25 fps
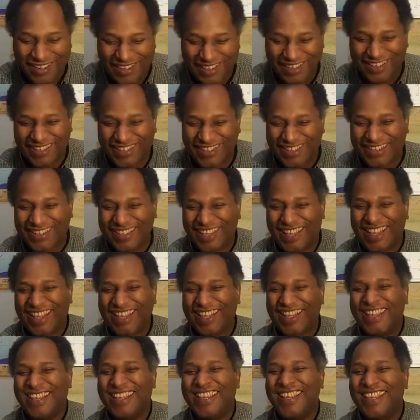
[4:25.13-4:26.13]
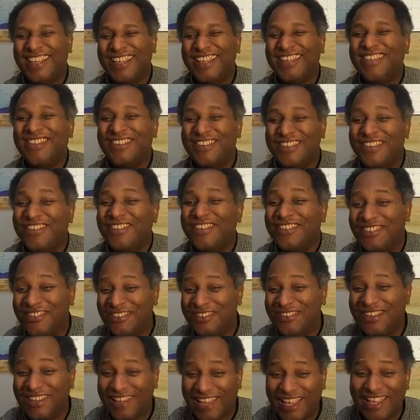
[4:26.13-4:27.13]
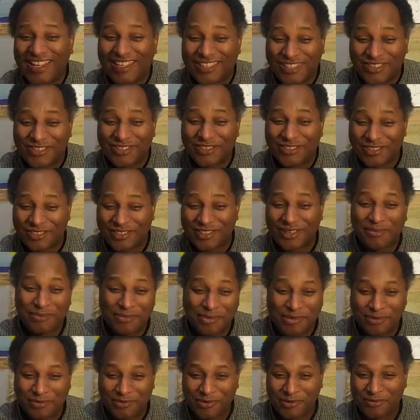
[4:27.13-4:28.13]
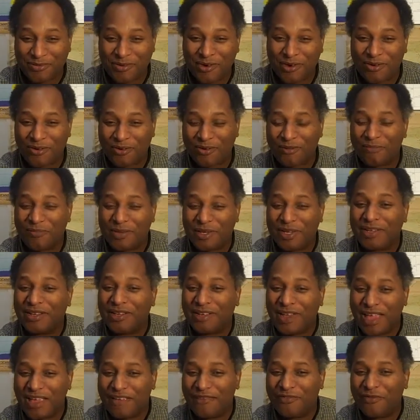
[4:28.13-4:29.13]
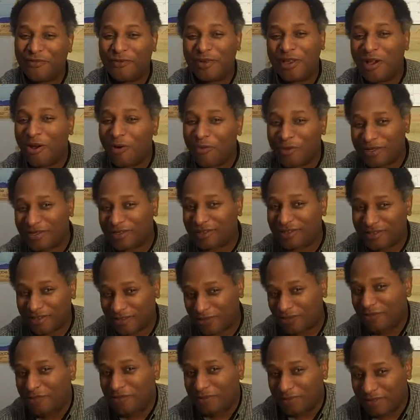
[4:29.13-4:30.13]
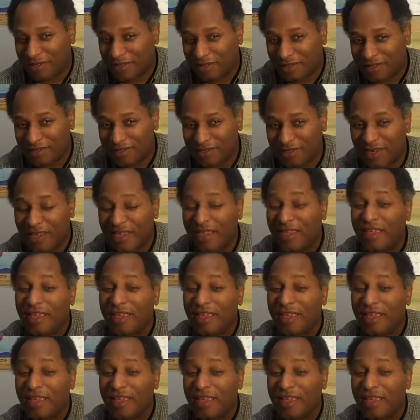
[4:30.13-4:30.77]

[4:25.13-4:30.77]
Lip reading: It's like, you're glad that your assumption was wrong. But in life, we always assume things.